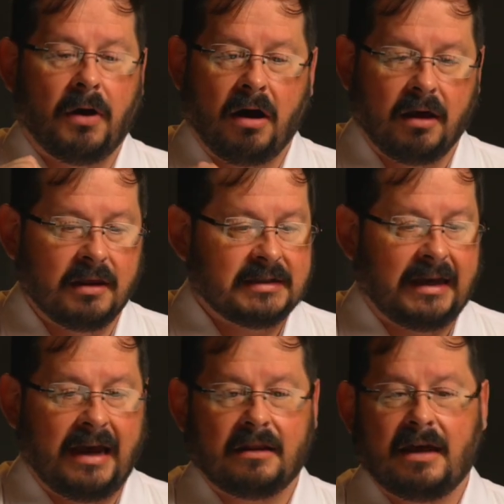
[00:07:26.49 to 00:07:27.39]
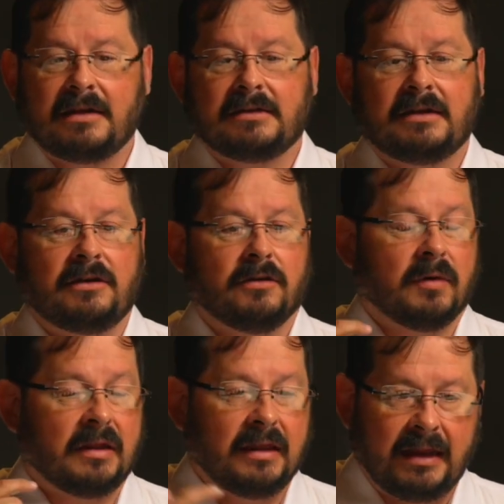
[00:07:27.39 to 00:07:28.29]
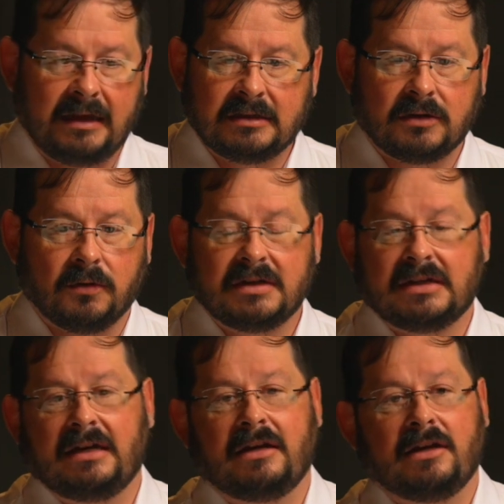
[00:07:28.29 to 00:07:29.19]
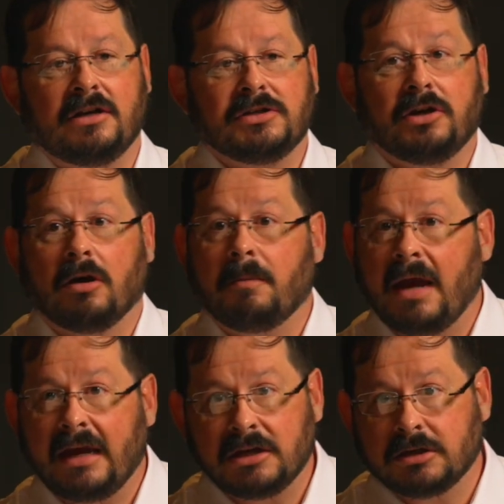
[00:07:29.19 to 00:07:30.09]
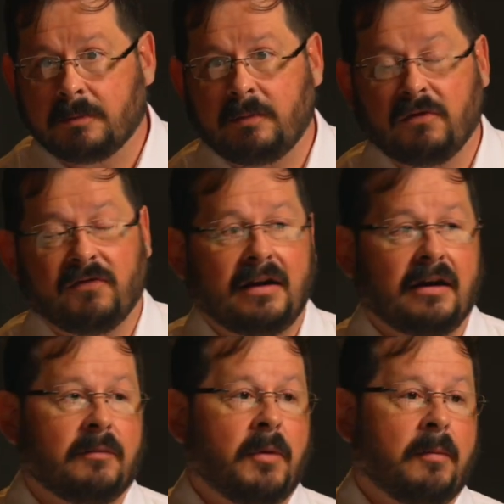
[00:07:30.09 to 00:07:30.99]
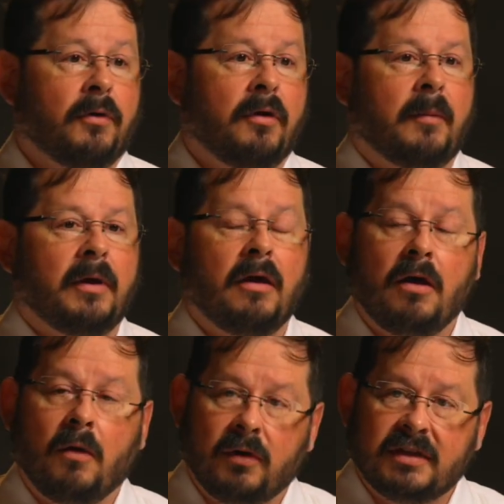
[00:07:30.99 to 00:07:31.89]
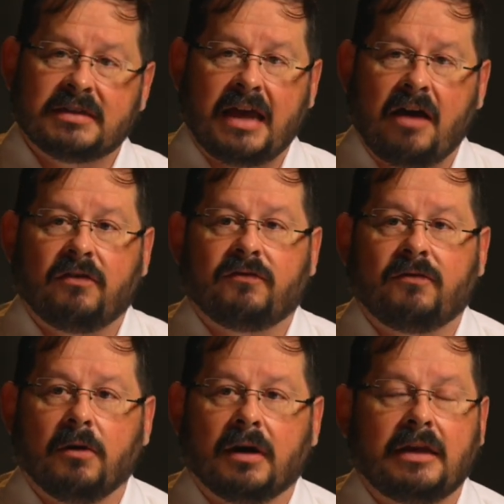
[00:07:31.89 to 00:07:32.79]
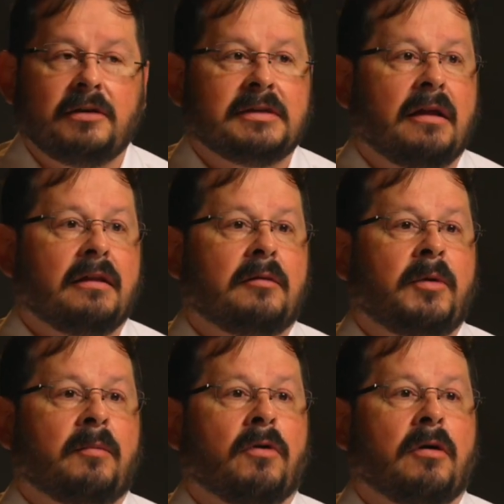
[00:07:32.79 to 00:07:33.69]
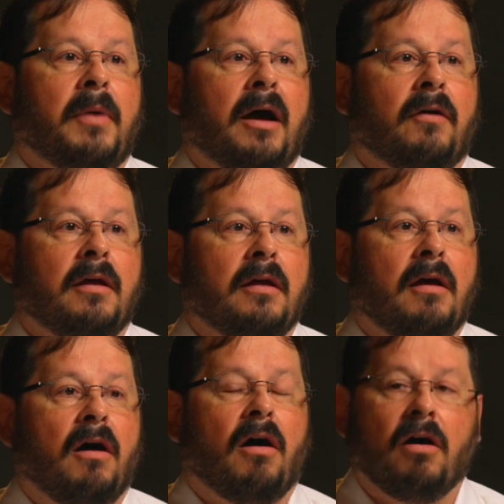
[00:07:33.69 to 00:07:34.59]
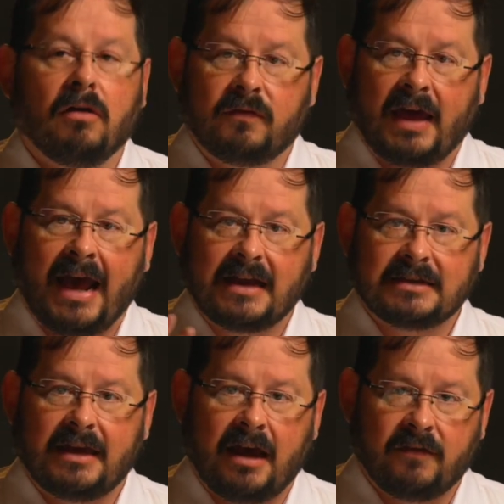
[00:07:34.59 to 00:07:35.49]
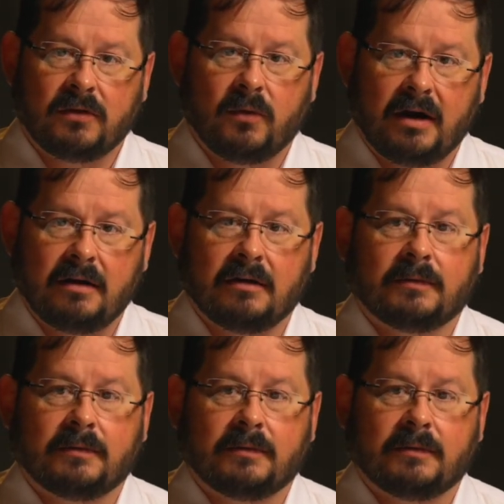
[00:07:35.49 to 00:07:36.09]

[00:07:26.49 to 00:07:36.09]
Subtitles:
policy analyzing, you're relating stories to Indian country, you're making sure people find out about programming with a staff of 4. Can you tell a little bit more about all of the hats they have to wear?